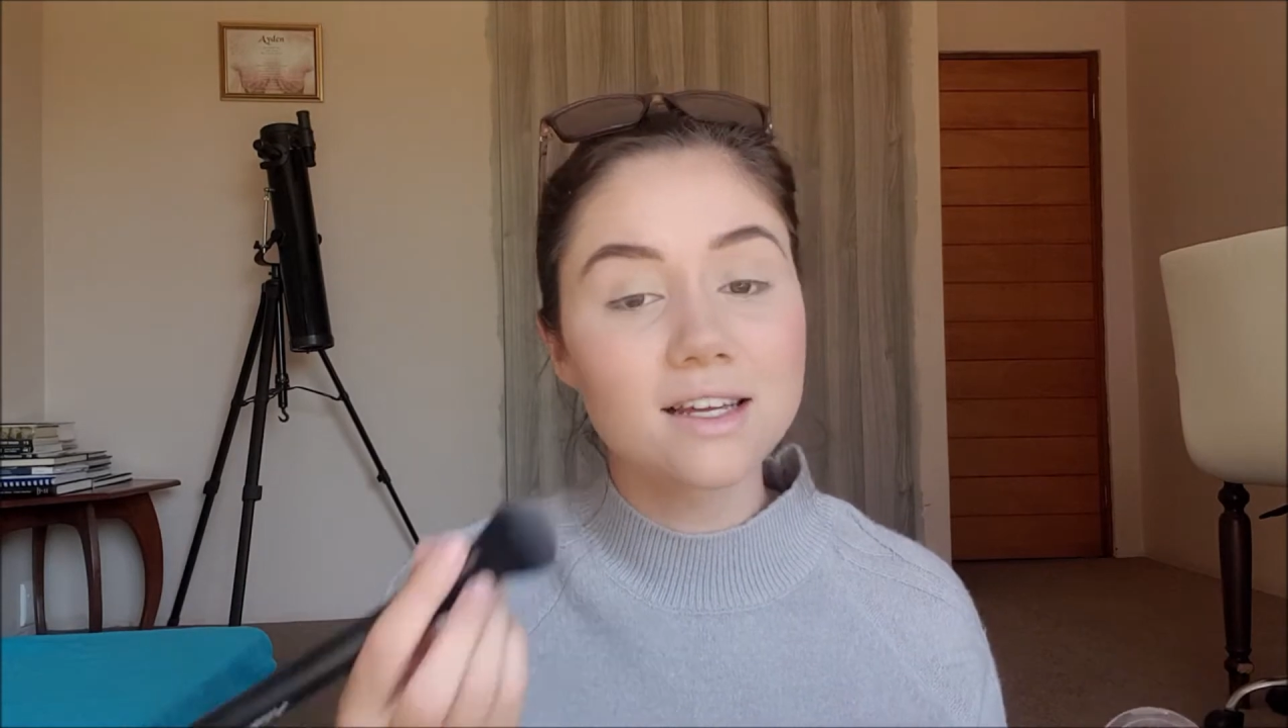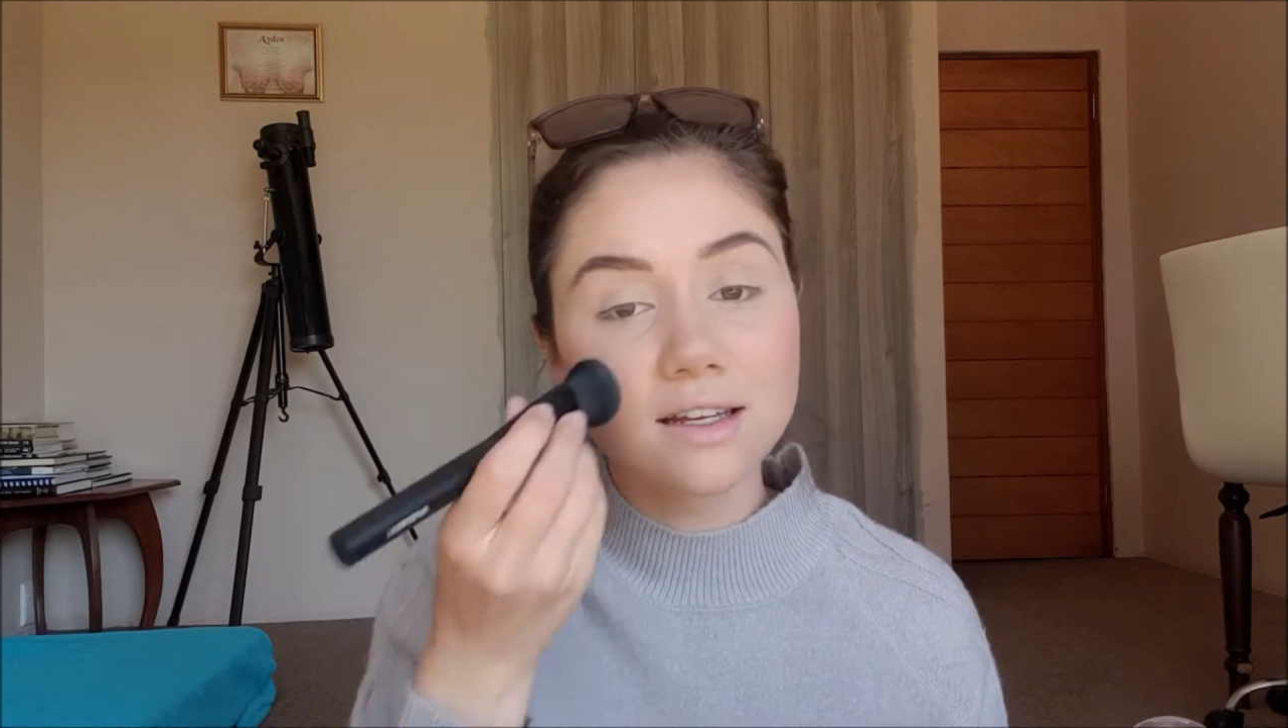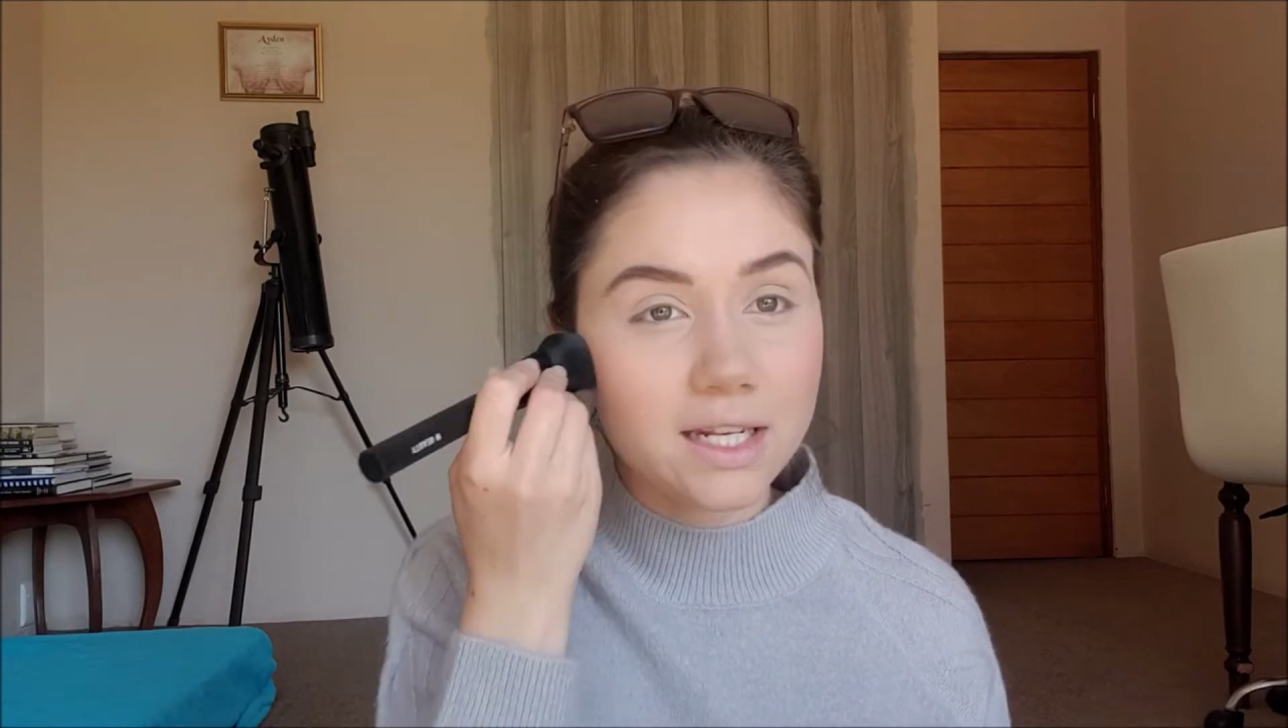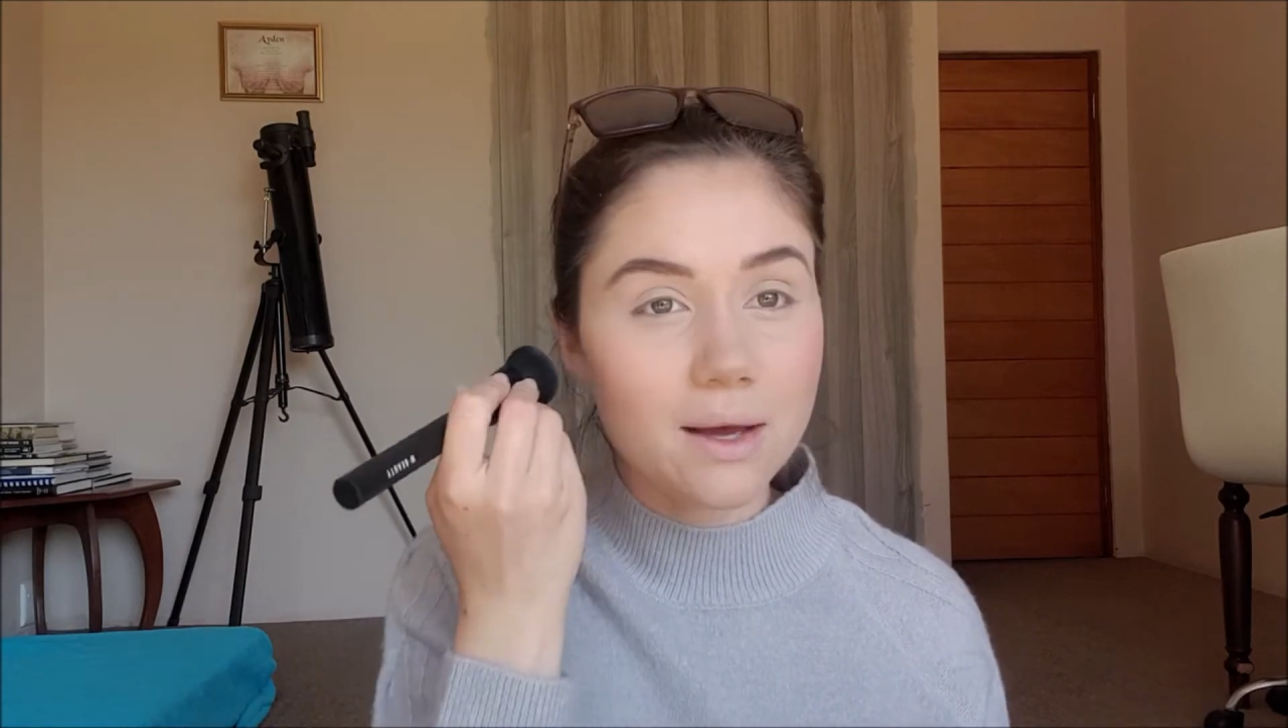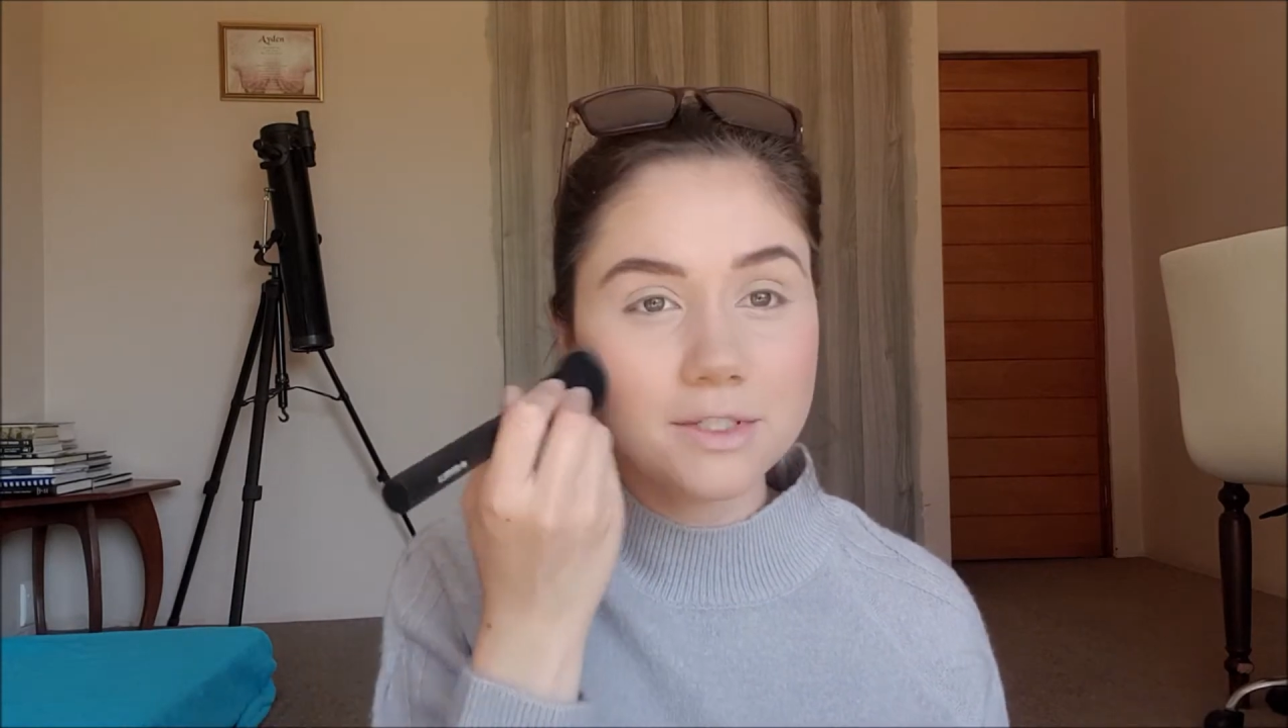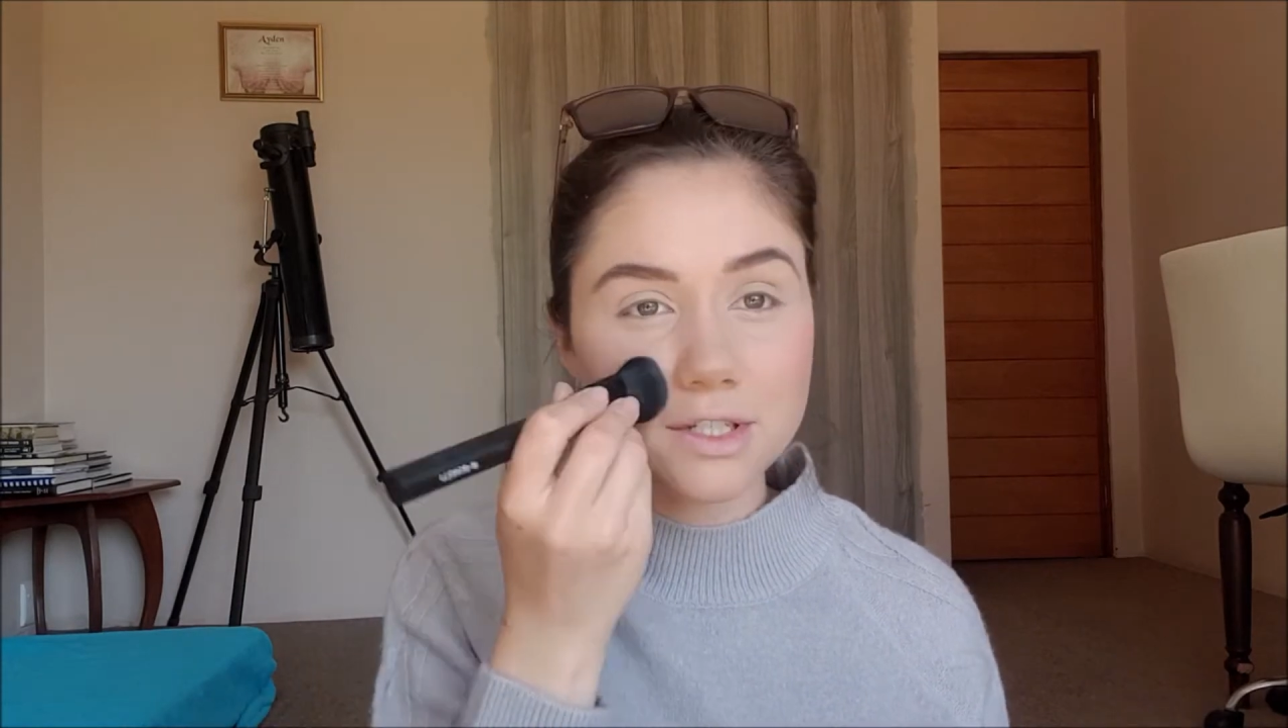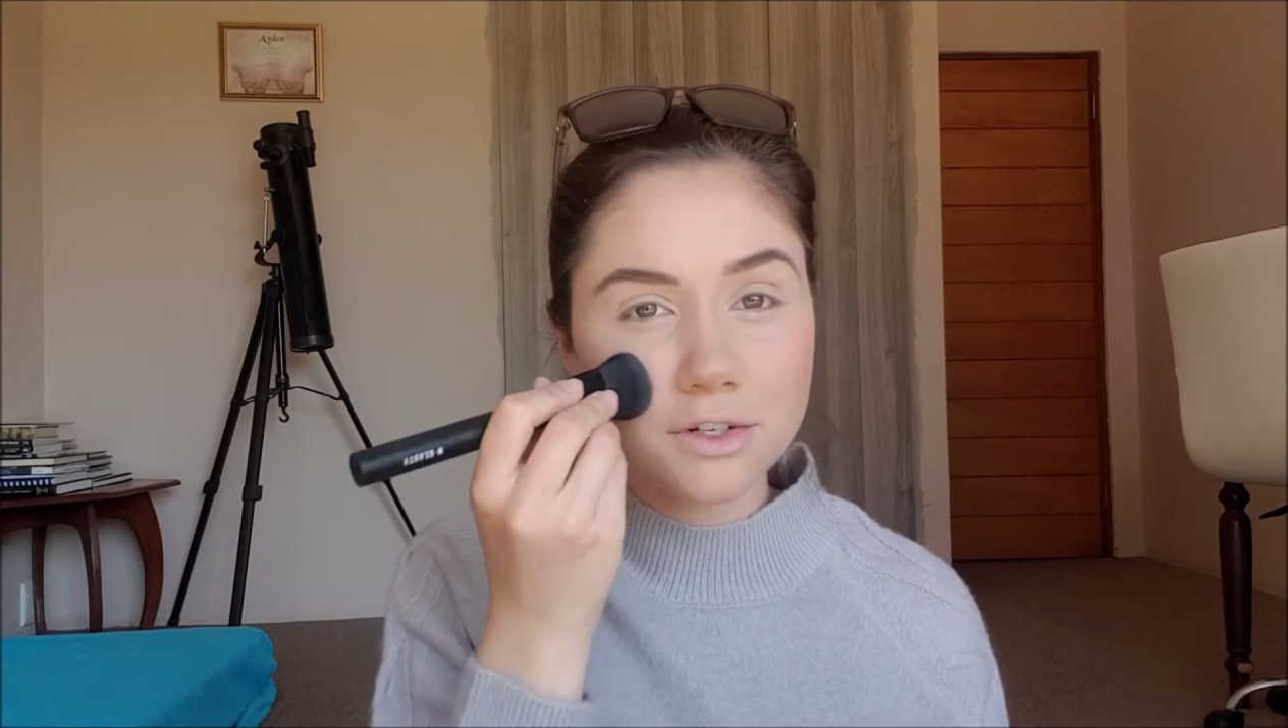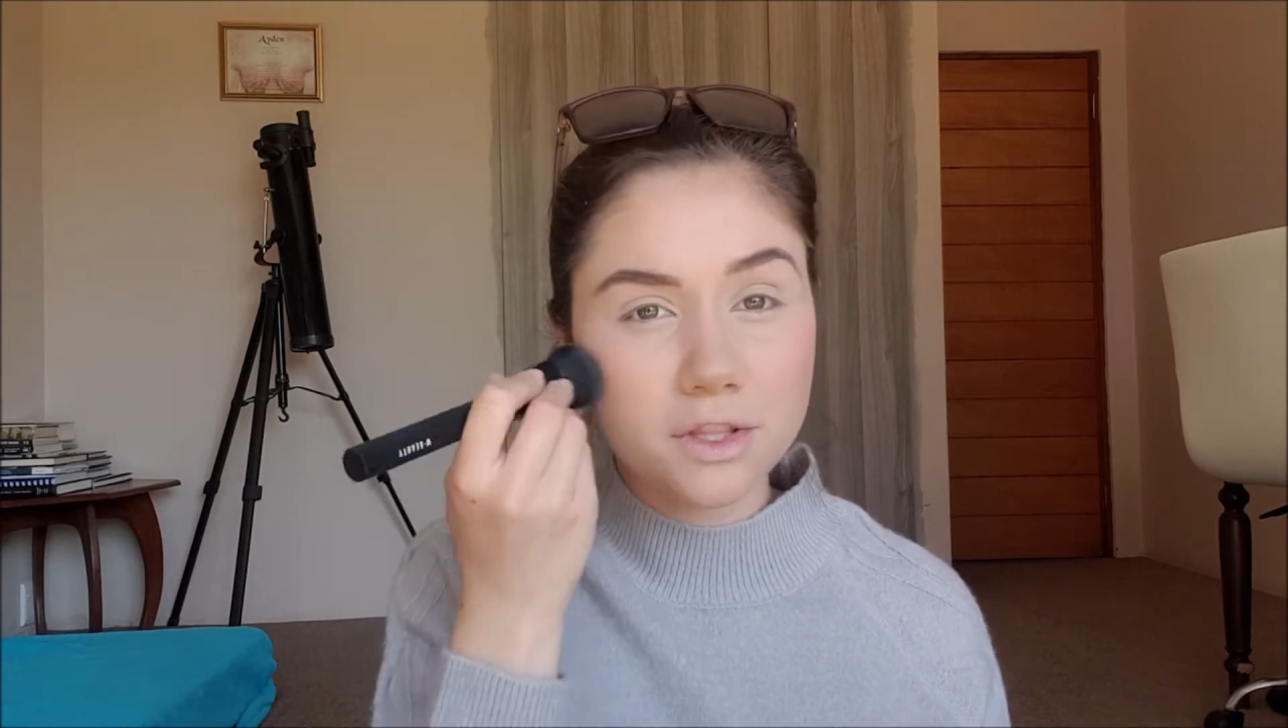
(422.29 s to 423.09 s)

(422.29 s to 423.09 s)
And I was under